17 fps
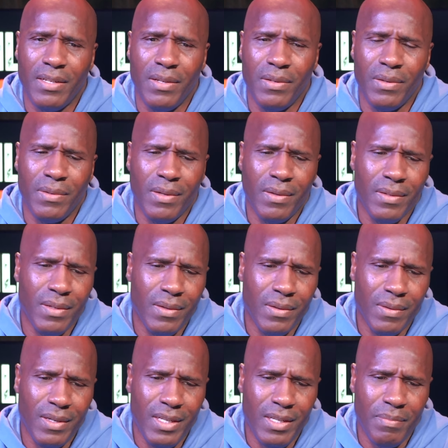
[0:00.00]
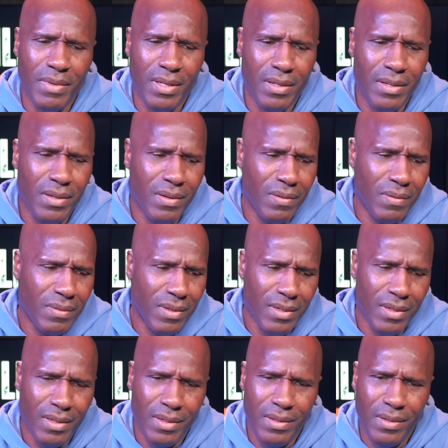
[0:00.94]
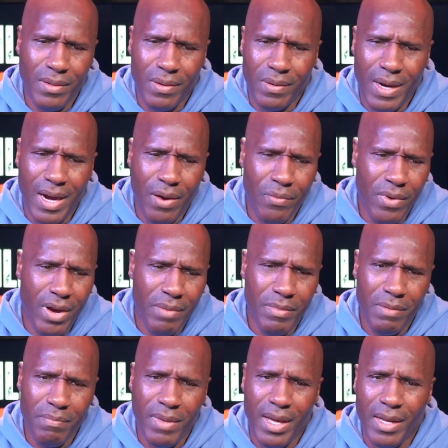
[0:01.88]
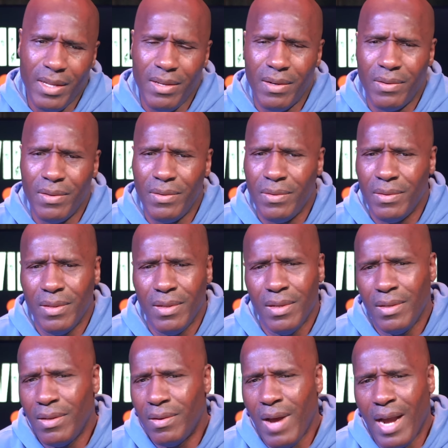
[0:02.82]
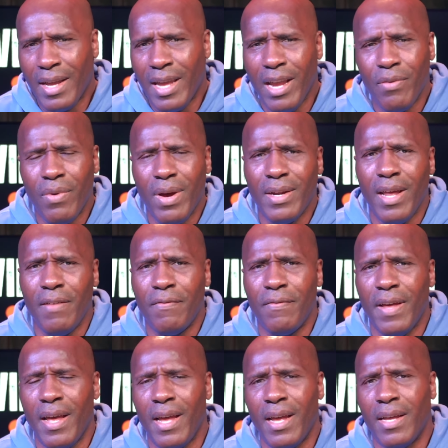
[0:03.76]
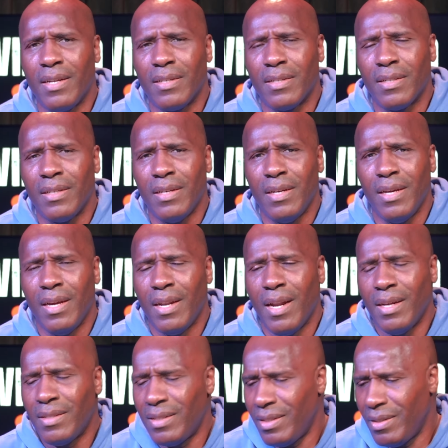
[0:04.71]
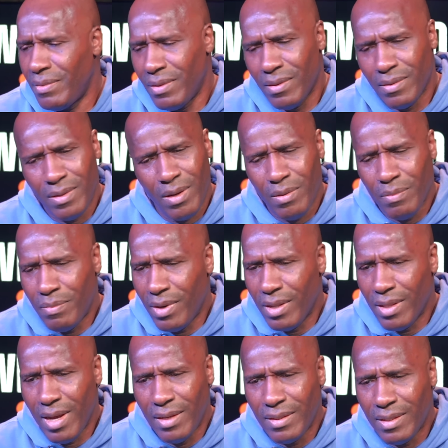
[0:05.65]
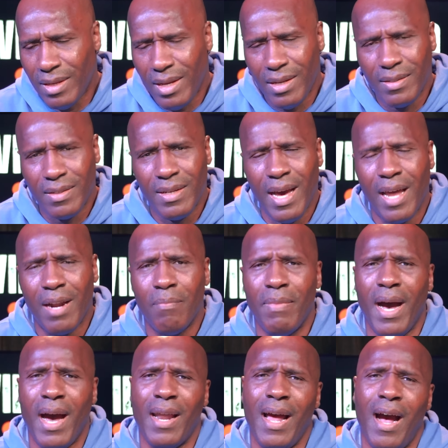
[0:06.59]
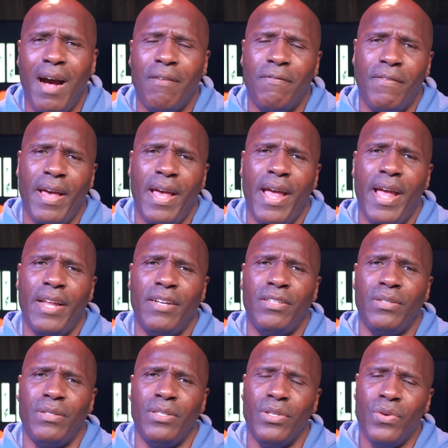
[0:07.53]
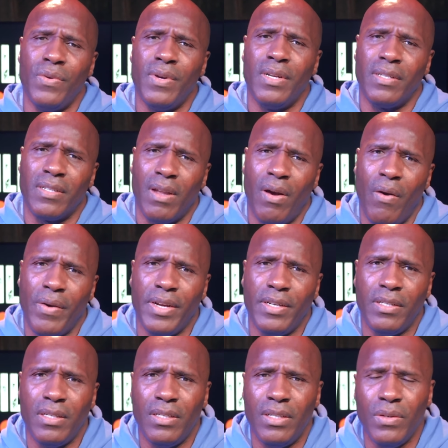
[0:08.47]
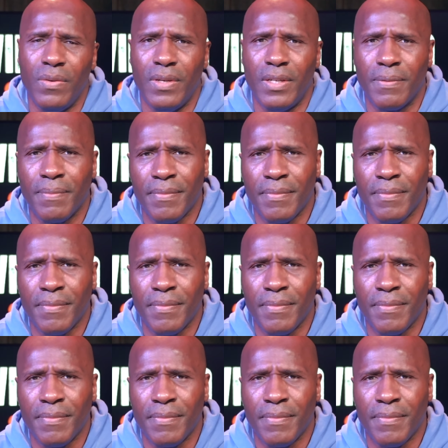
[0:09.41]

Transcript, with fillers: You, you know, you're going to leave me. You're going you gonna outrun me, man. You know, you, you know, I can't run that fast. And I said, yo, brother, I said, it's not about how fast you do it, as long as you do it.